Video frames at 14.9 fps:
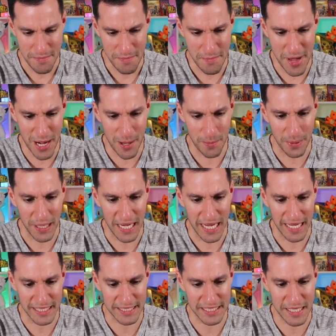
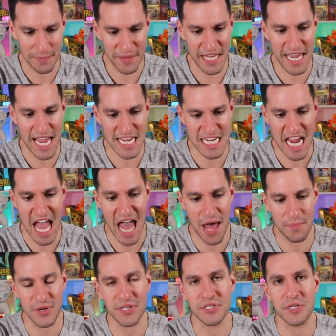Metapod. Something has
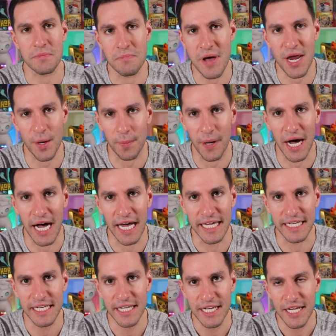happened to
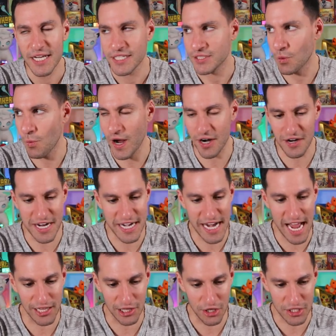Metapod to where he
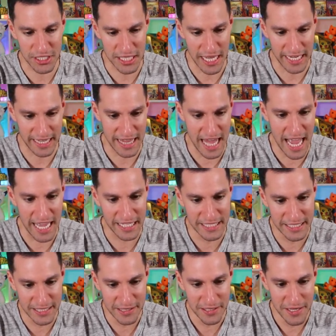now looks like that.
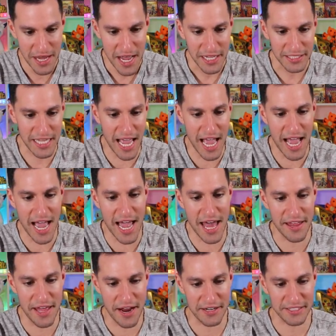
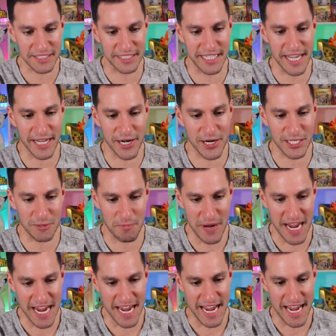There's
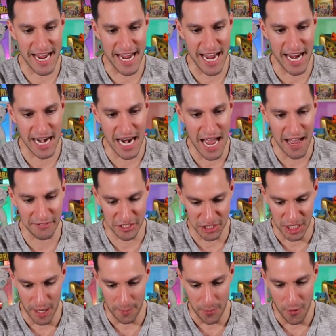Diggersby. He loves
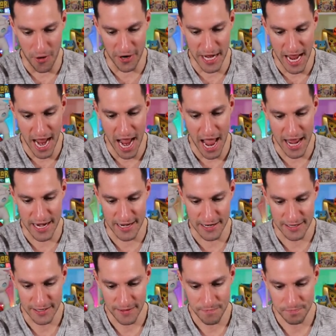to put
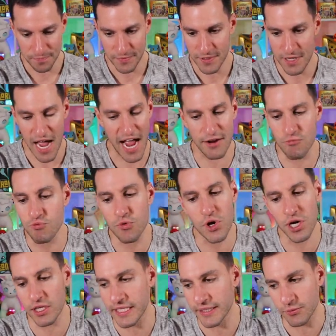in. I
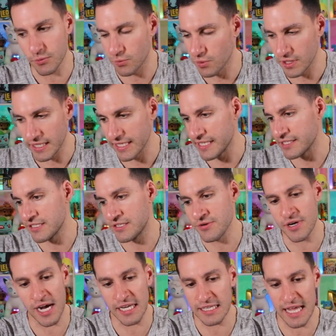really, really do
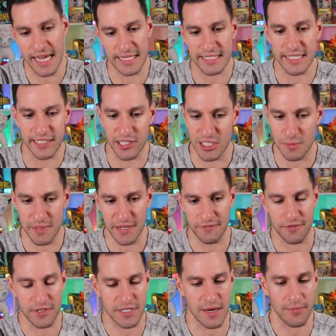not like Diggersby
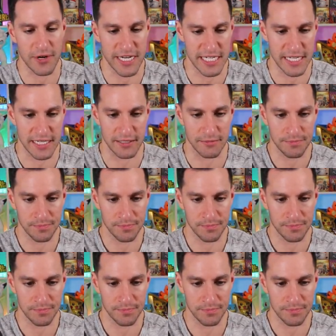for some reason.